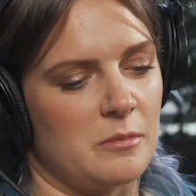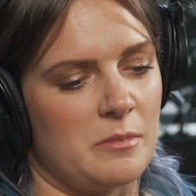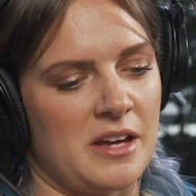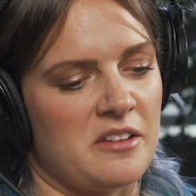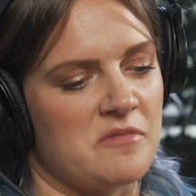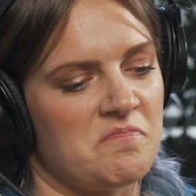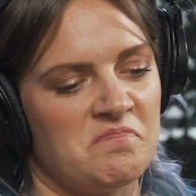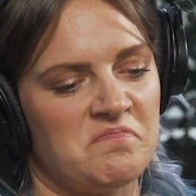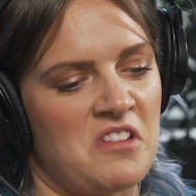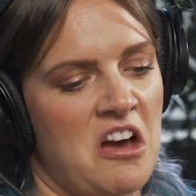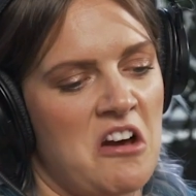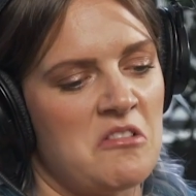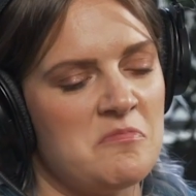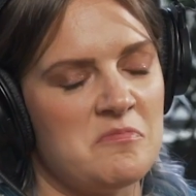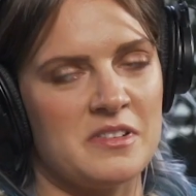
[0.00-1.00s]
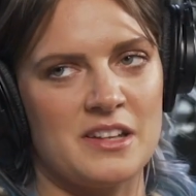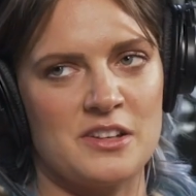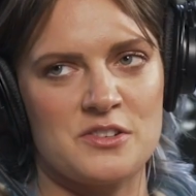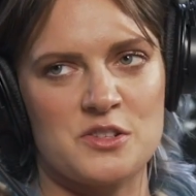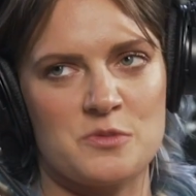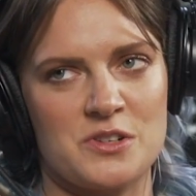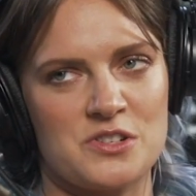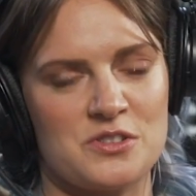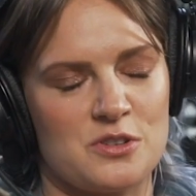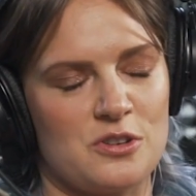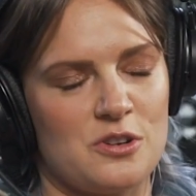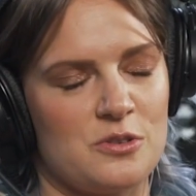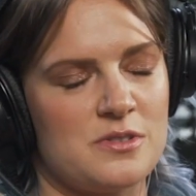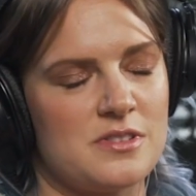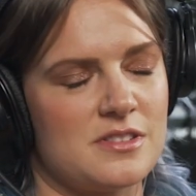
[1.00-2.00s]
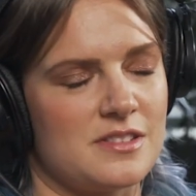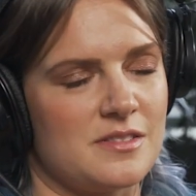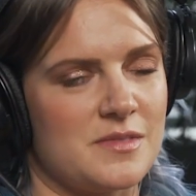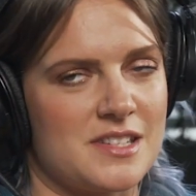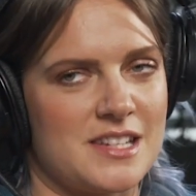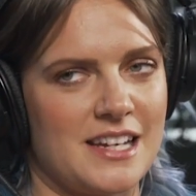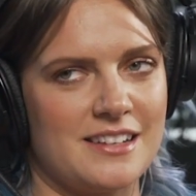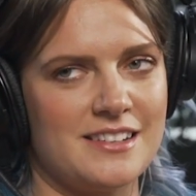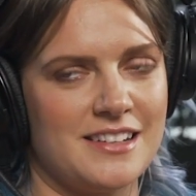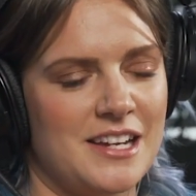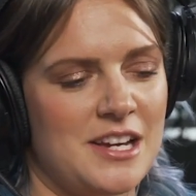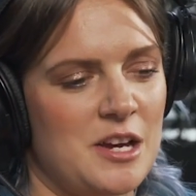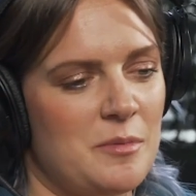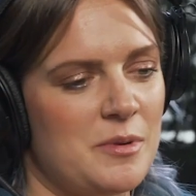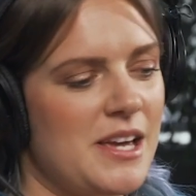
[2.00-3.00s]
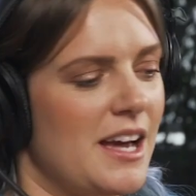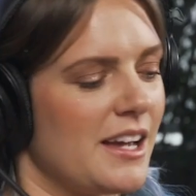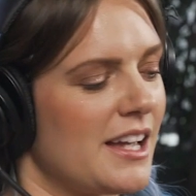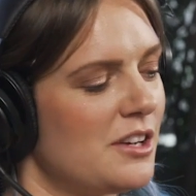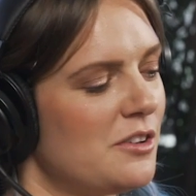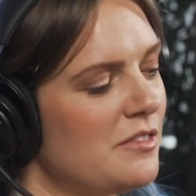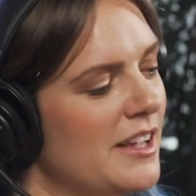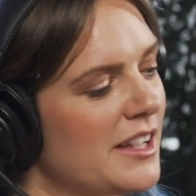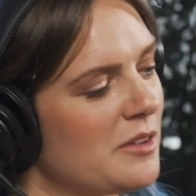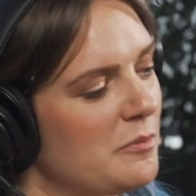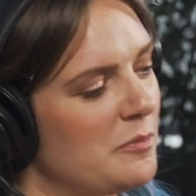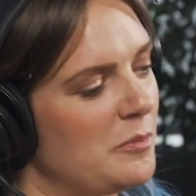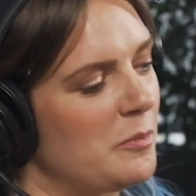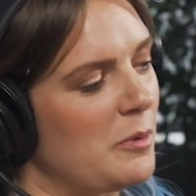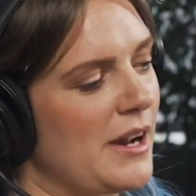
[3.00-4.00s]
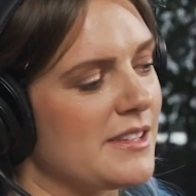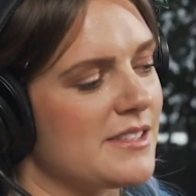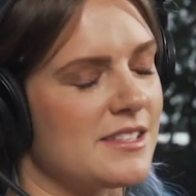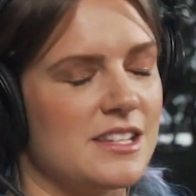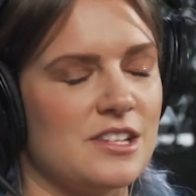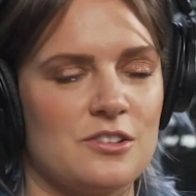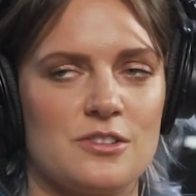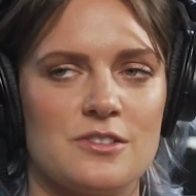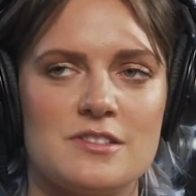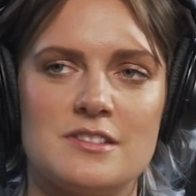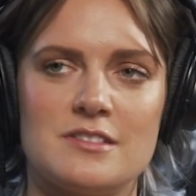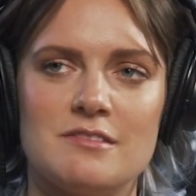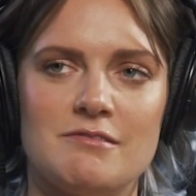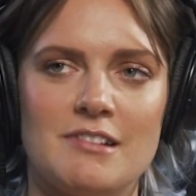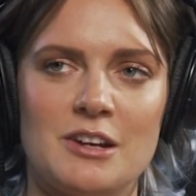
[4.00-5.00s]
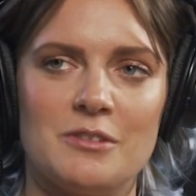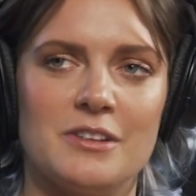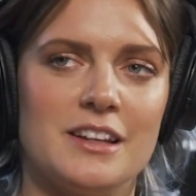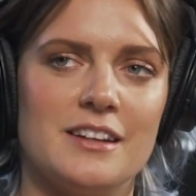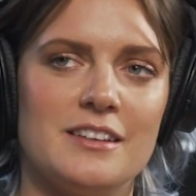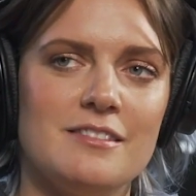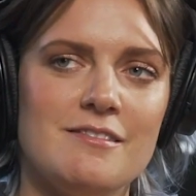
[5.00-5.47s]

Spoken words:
I'm like, no, and I just switch to those instead. But yeah, kind of like bright sneakers. I really